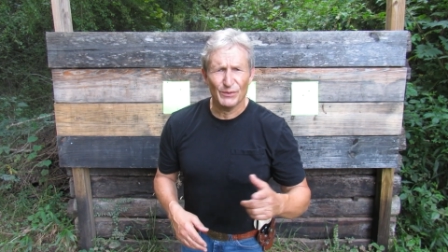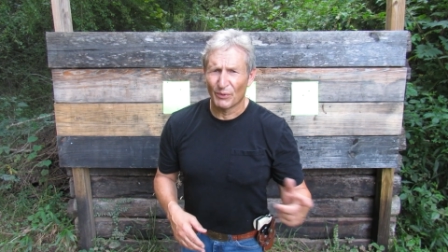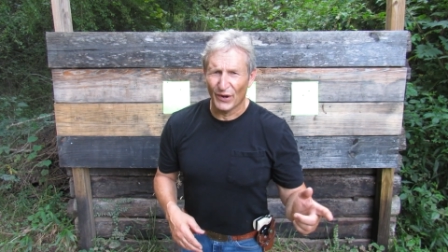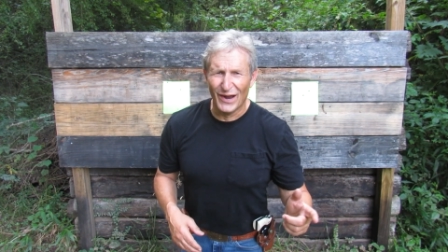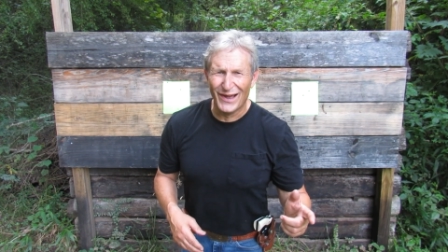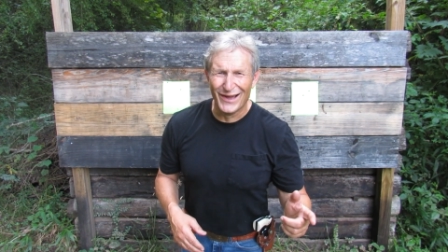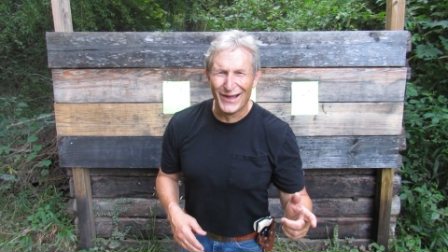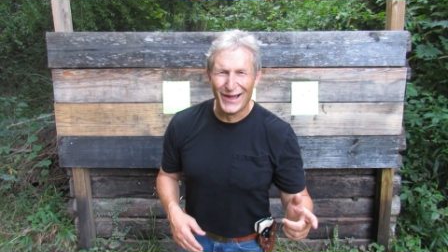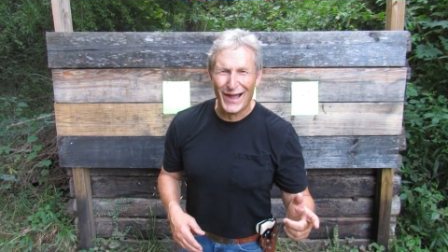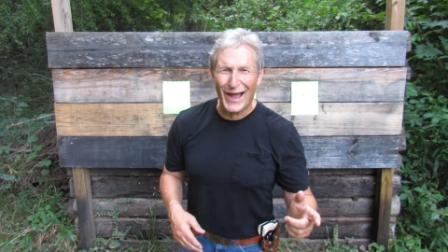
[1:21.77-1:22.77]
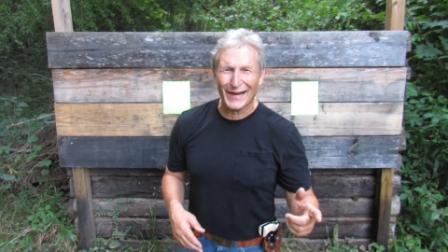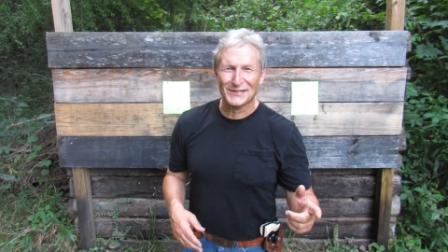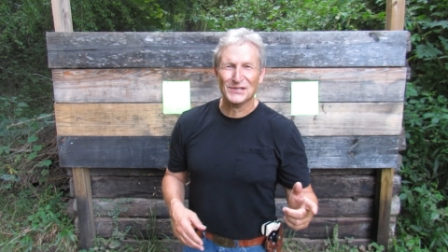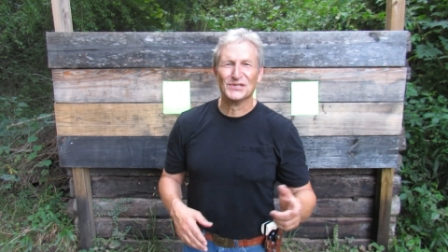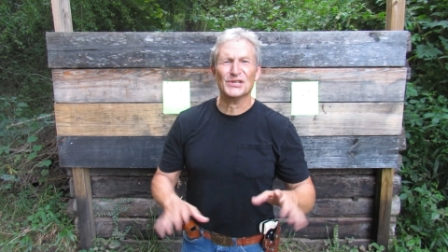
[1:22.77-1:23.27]

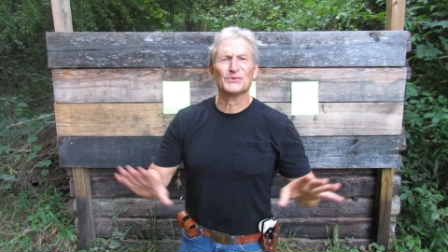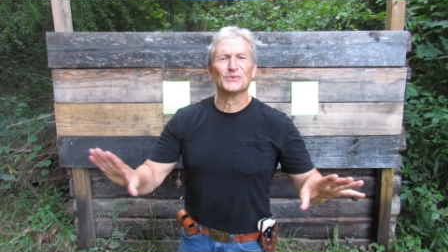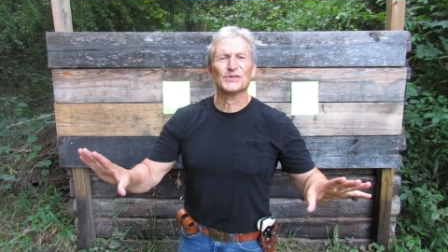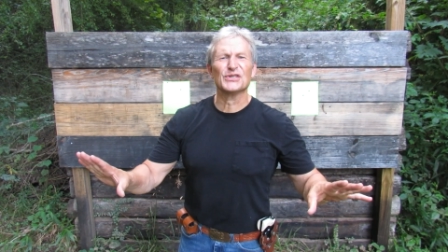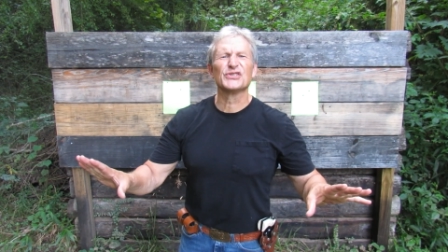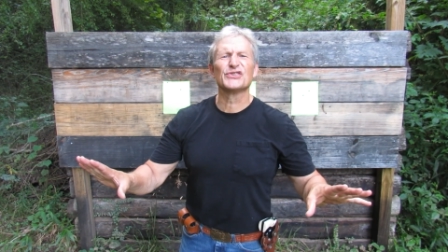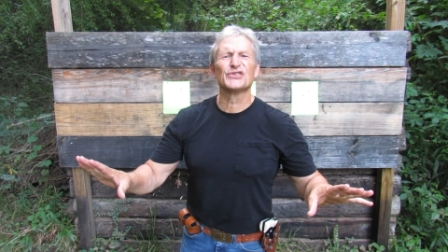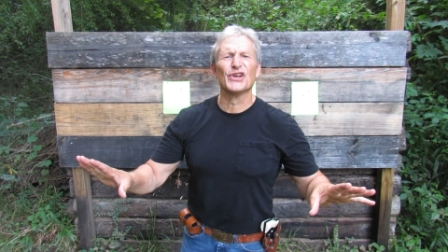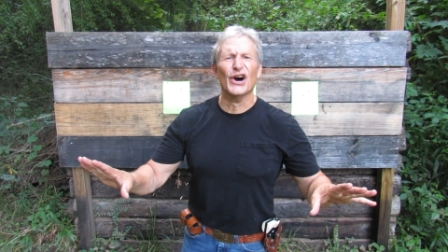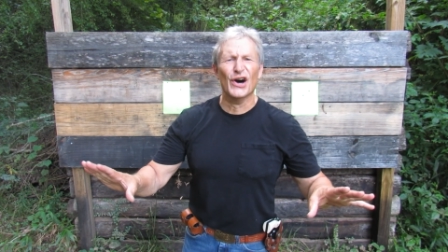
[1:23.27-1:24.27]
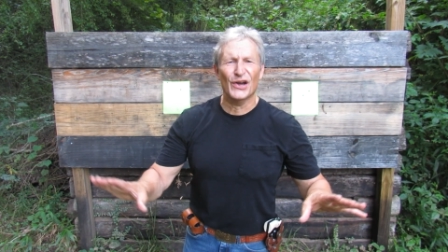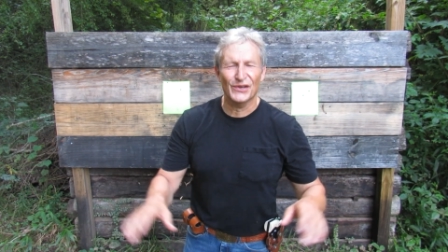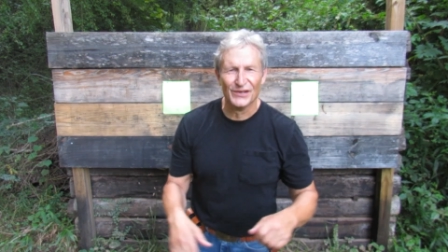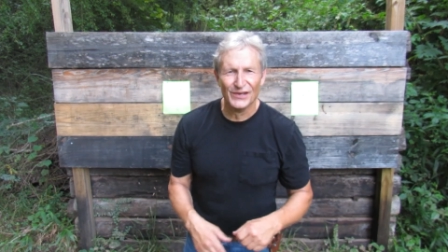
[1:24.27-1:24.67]
practice. This was a stunt.